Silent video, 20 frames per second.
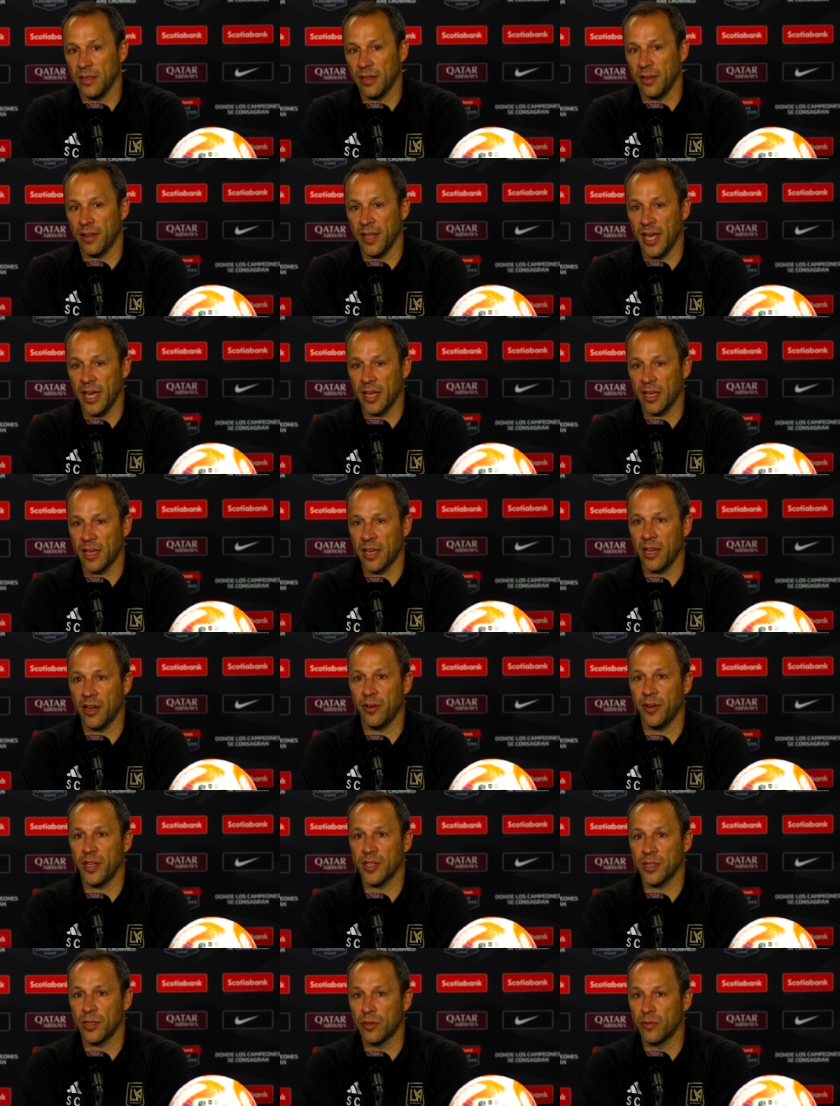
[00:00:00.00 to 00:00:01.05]
that
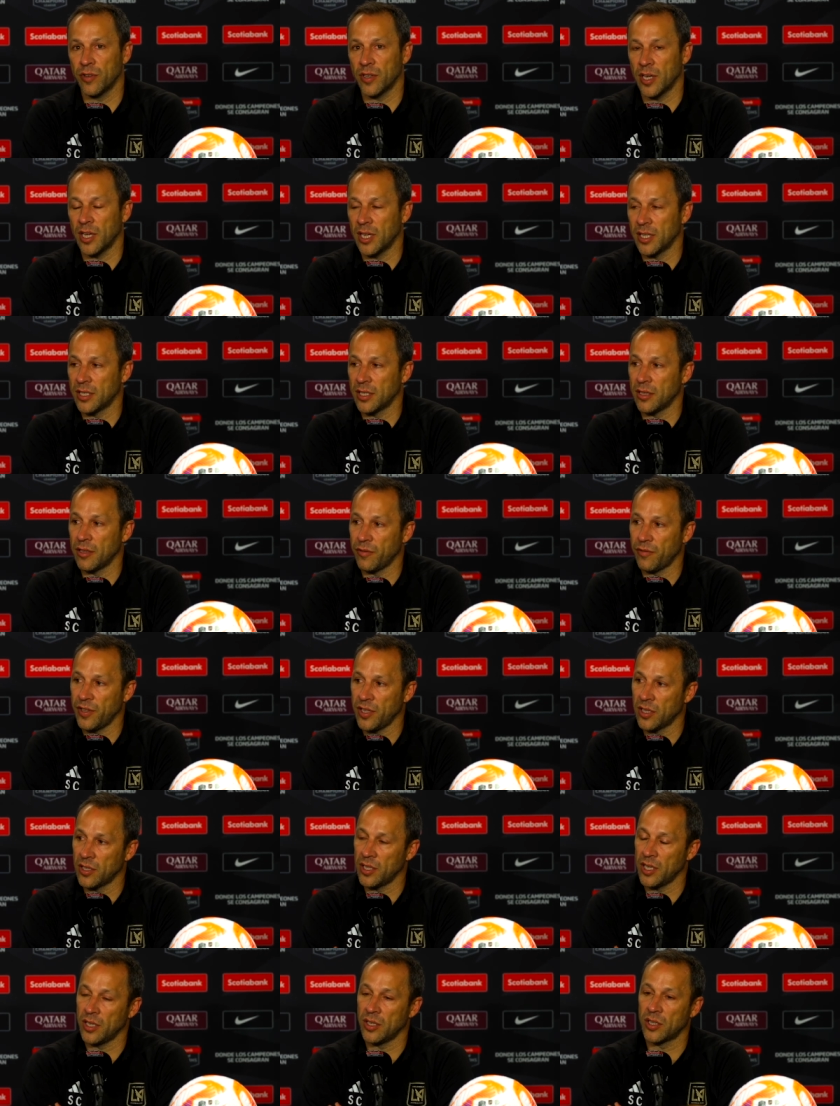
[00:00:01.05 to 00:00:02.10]
carries over onto the
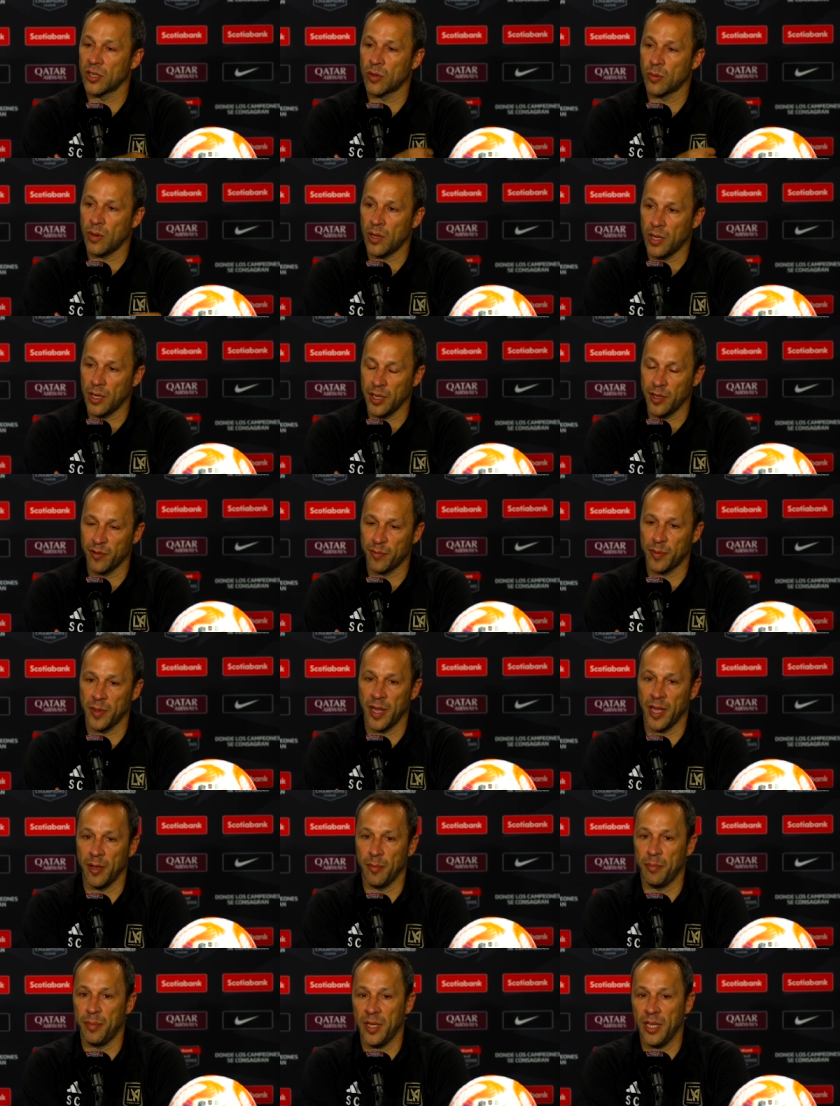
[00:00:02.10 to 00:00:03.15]
field into quality of
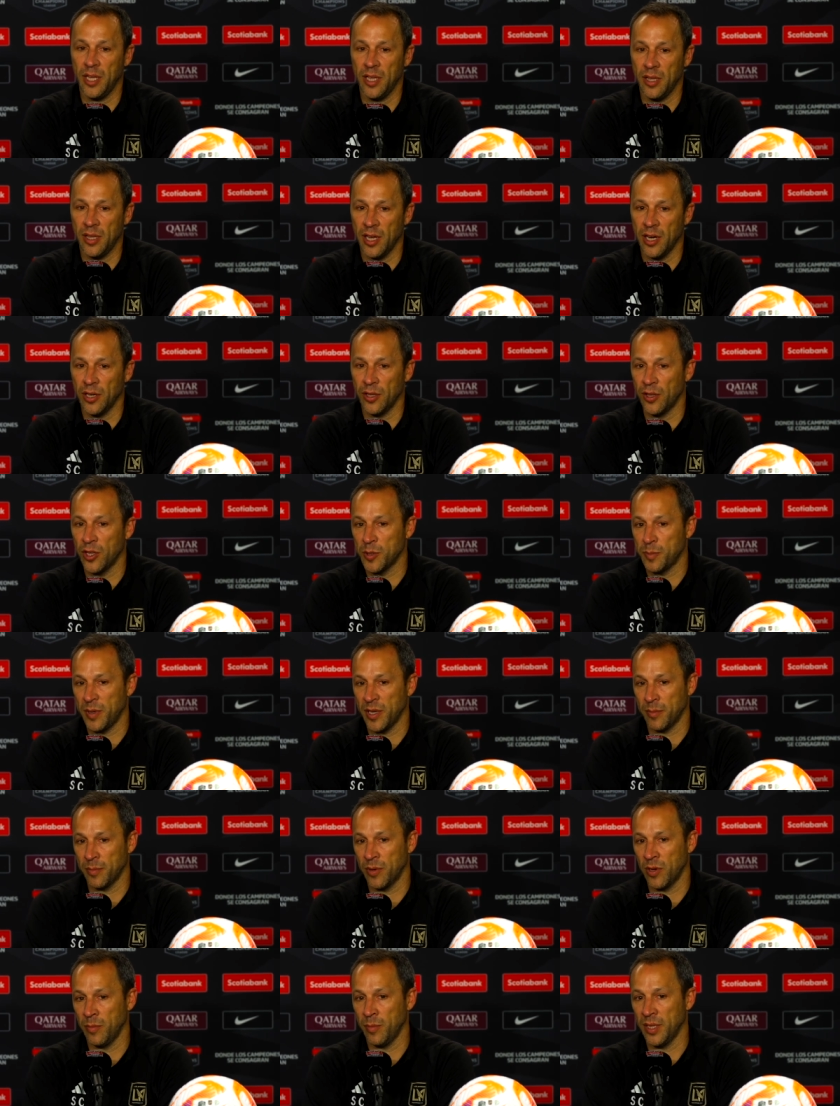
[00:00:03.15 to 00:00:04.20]
play. Being there in those big
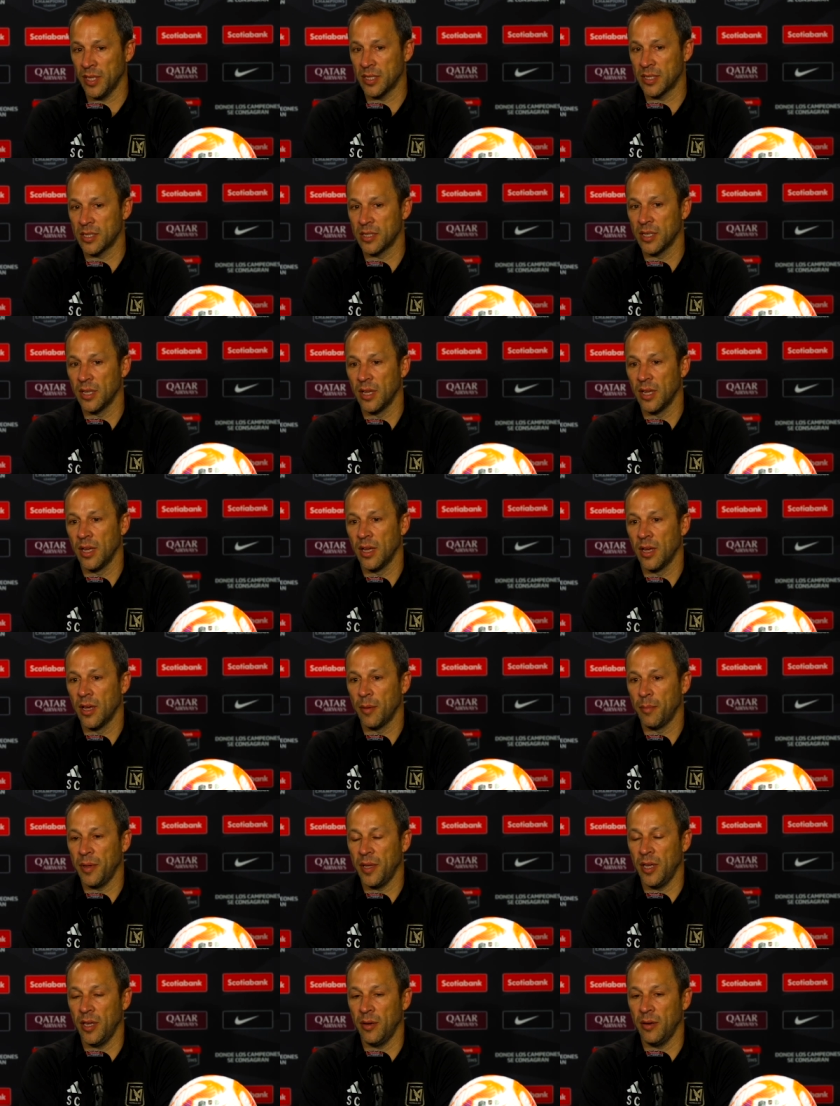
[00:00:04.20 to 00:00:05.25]
moments,
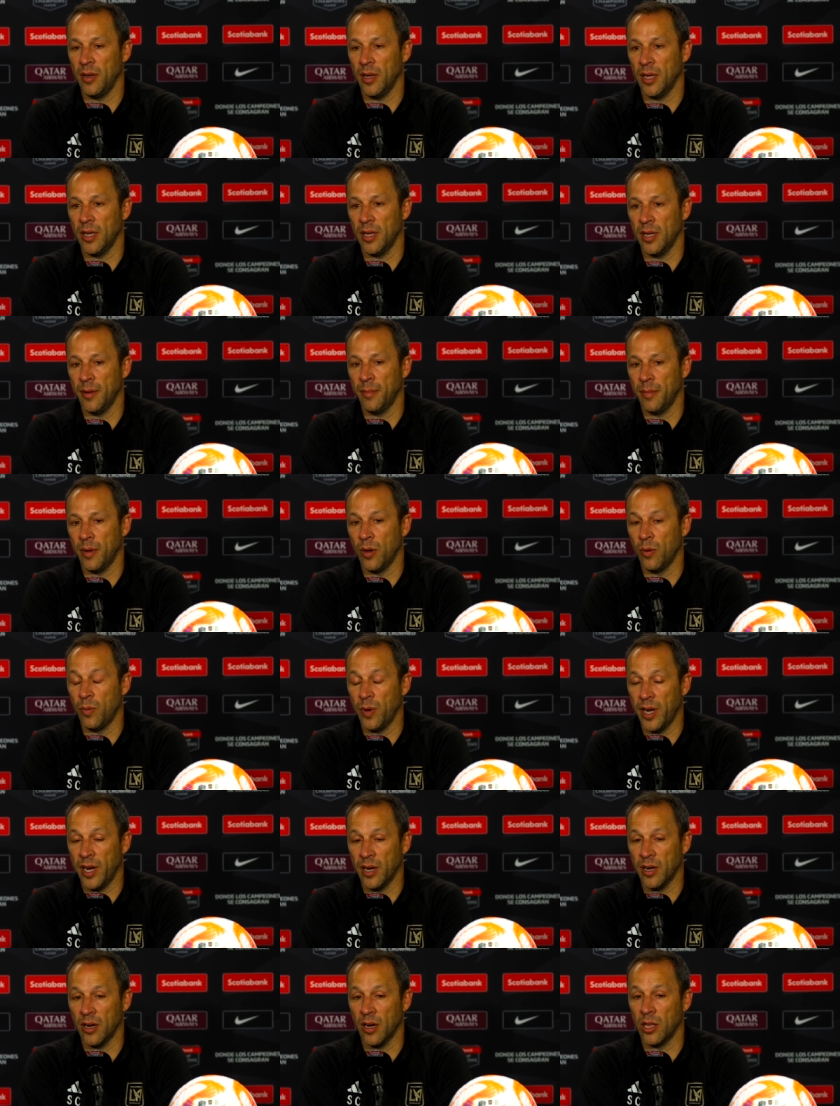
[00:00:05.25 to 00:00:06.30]
being
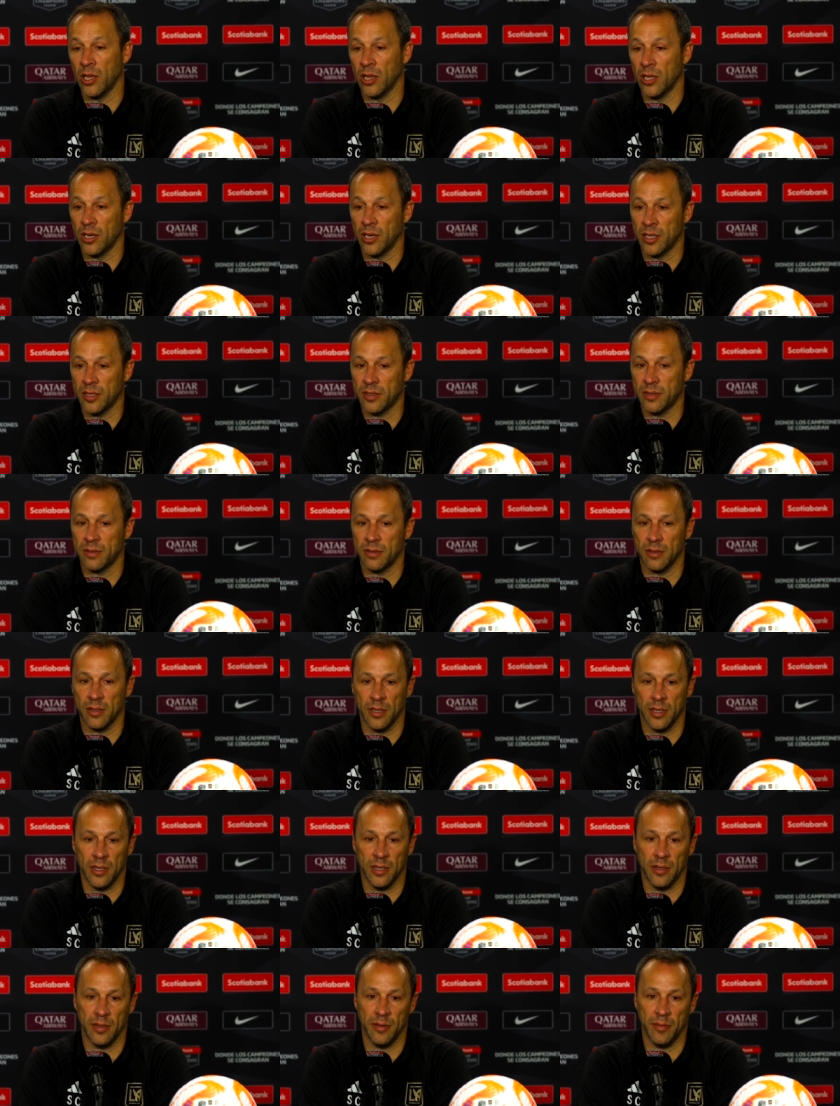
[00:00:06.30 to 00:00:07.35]
aware, alert,
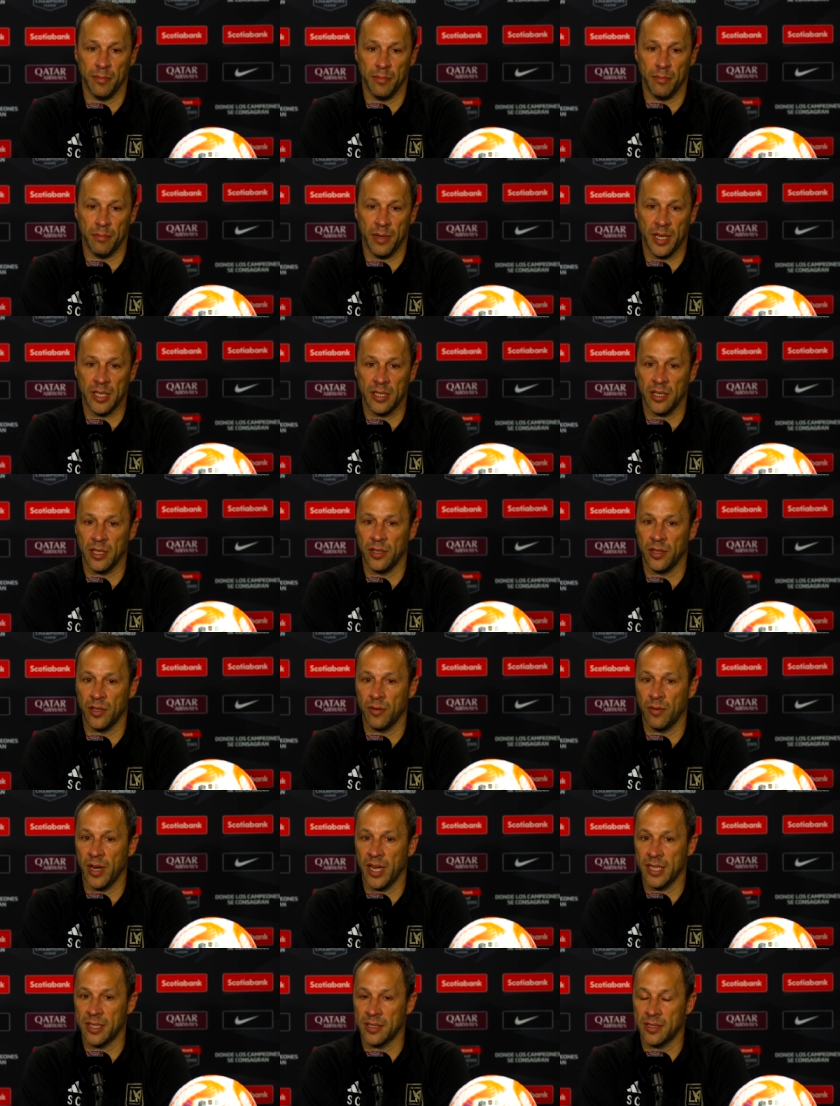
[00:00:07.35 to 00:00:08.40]
mentally in the
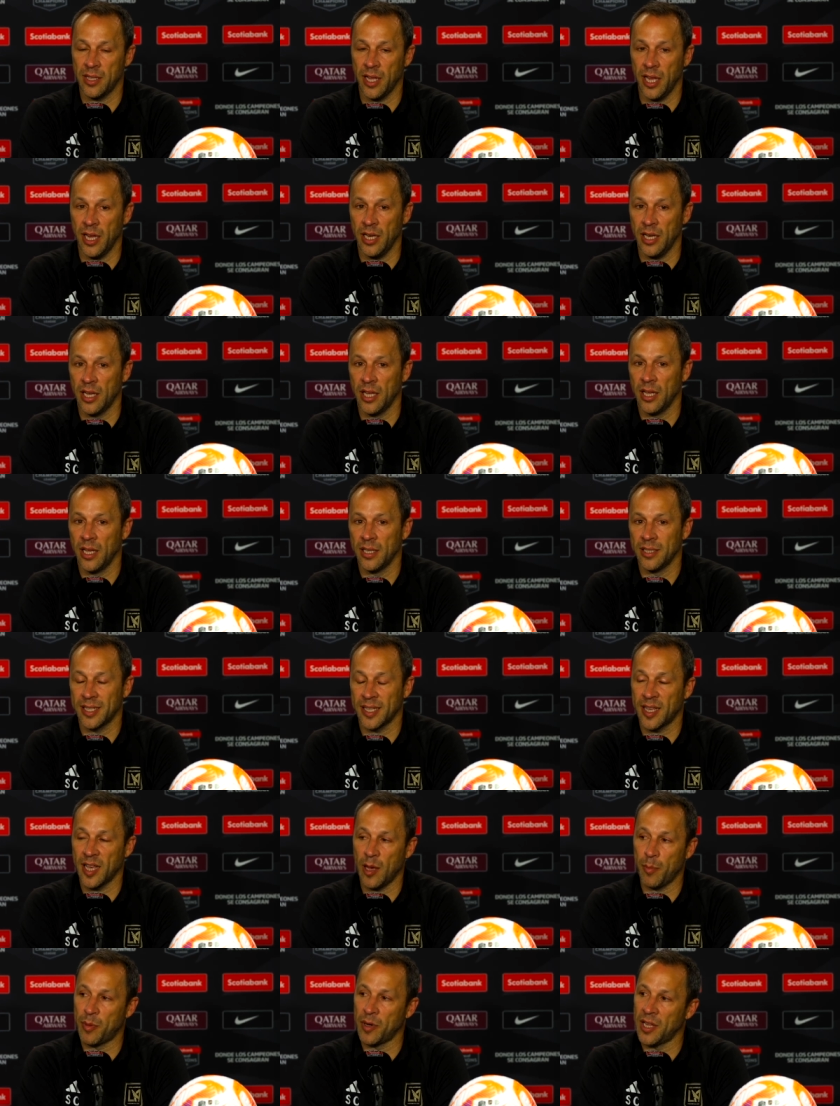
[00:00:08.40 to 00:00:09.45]
right state to
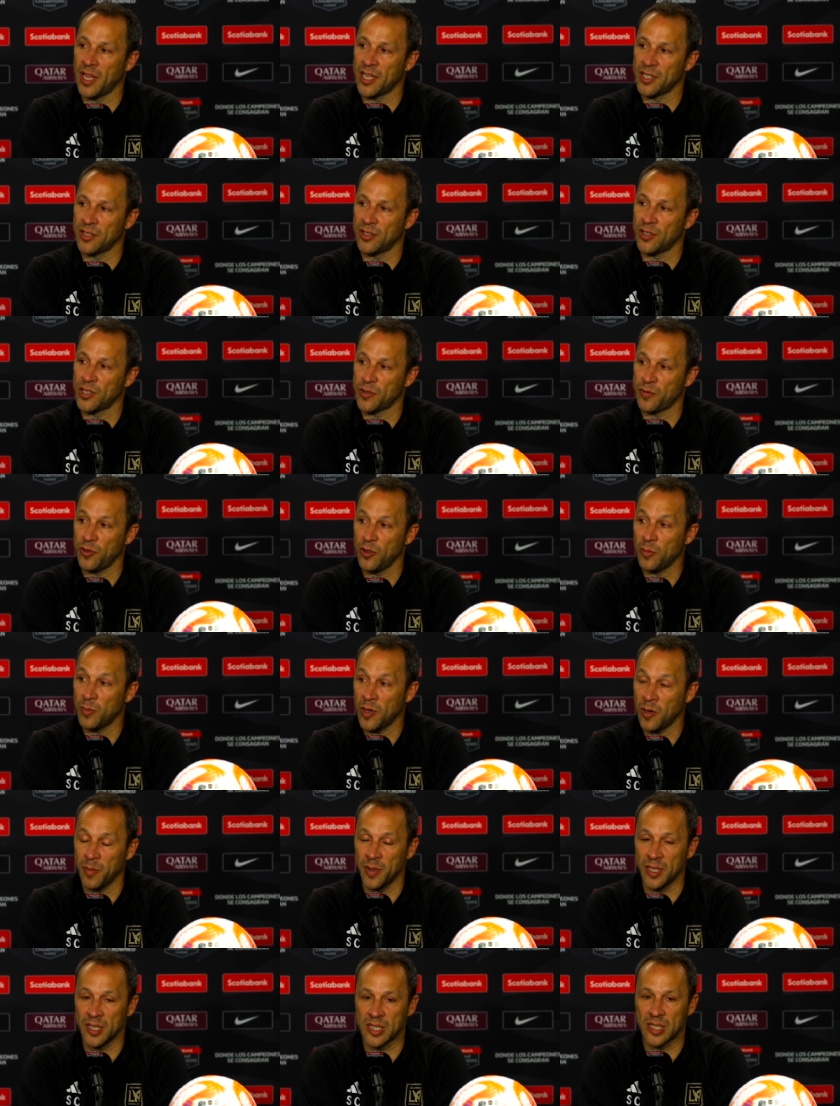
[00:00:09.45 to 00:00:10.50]
capitalize on those few
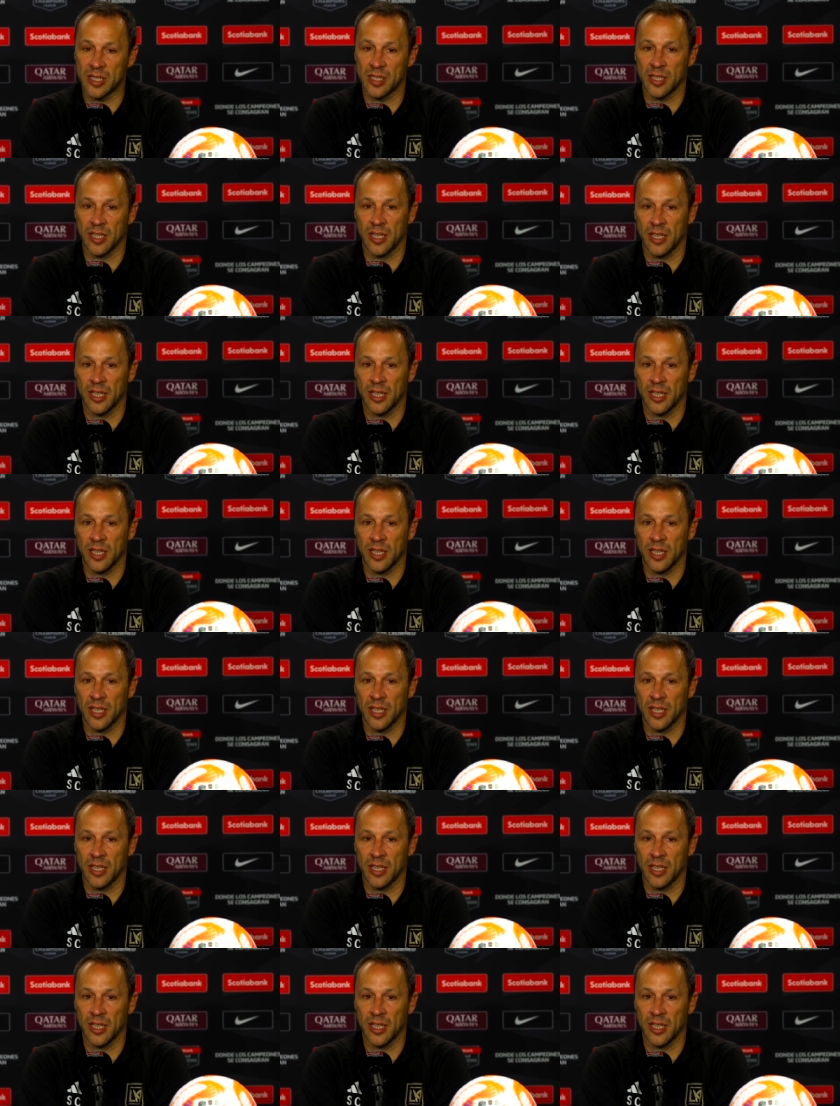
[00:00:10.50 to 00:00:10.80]
moments.